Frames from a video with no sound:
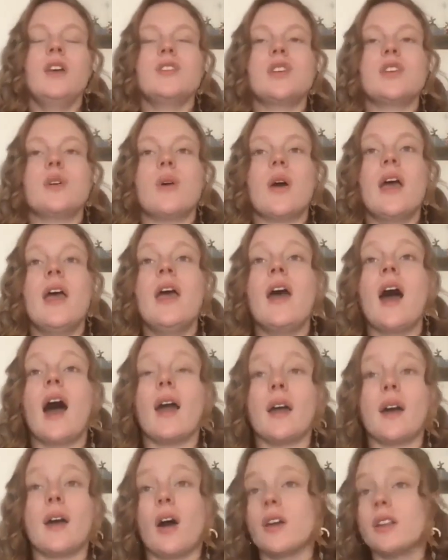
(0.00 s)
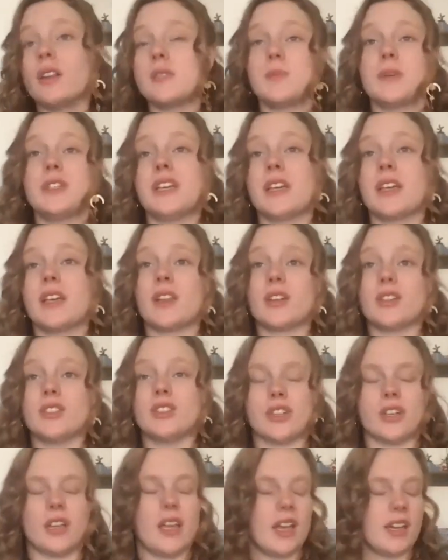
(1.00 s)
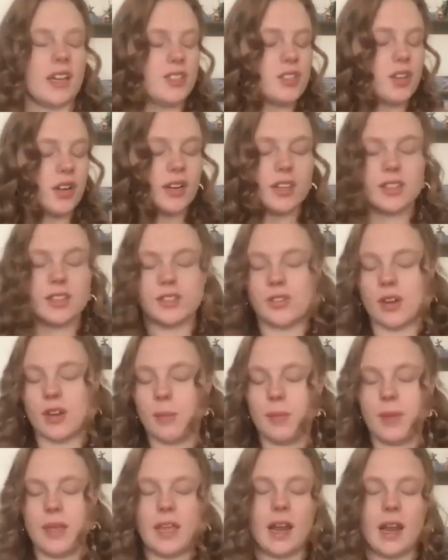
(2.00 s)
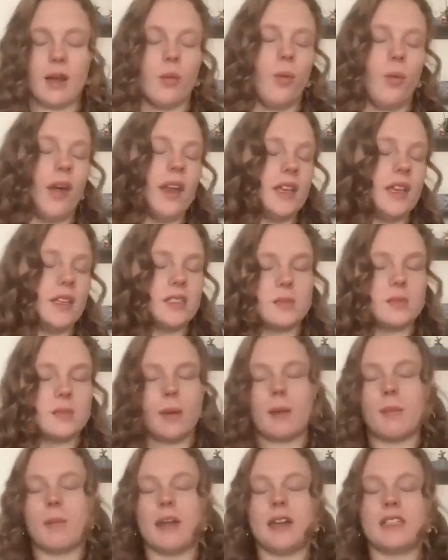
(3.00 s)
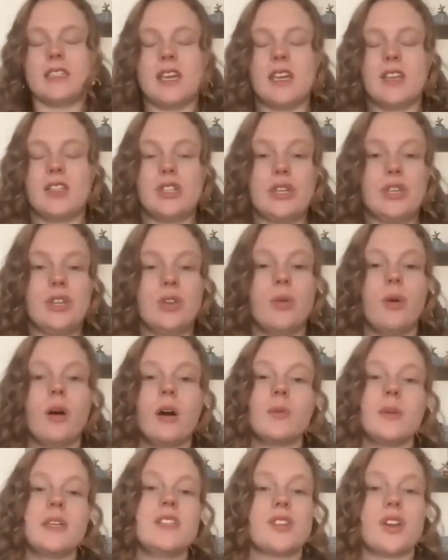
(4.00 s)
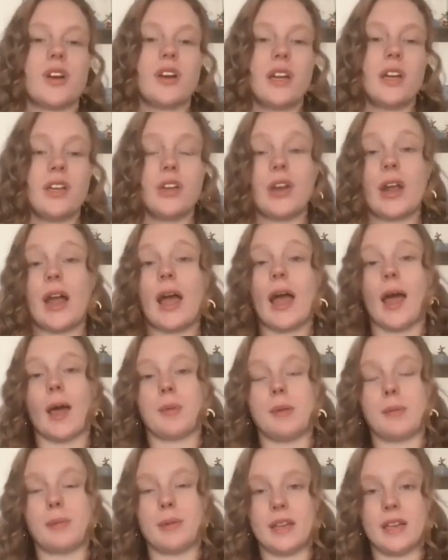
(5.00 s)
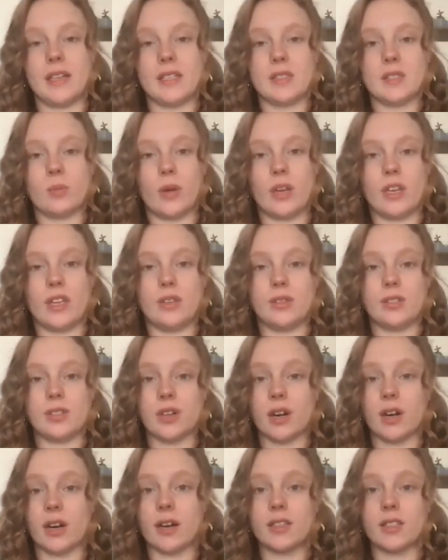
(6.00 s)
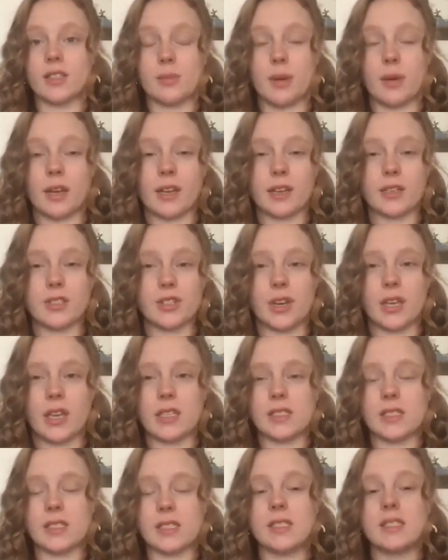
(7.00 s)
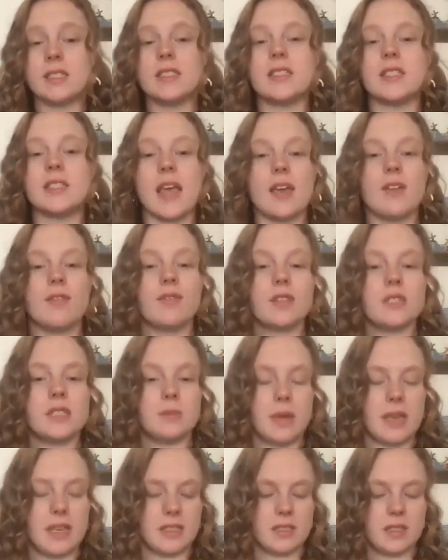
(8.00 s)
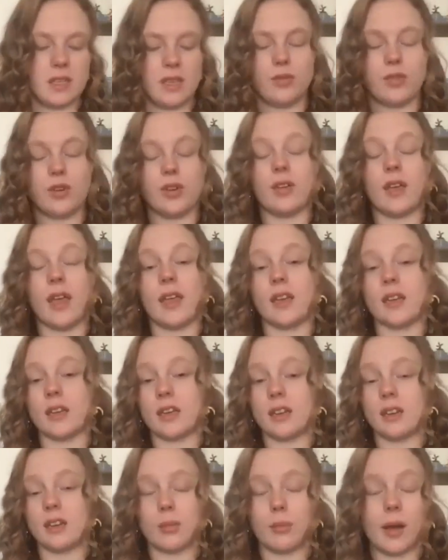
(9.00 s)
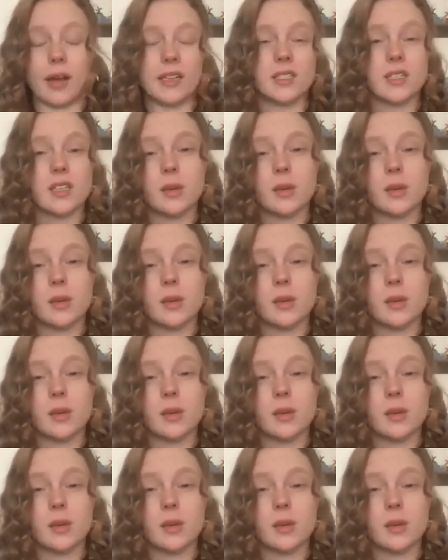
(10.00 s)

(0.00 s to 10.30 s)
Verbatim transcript: So, I, on this particular journey, I started the drum beat. I went into my meditation. You always start in your happy place when you start a shamanic journey. It's a safe space that you've created in your mind.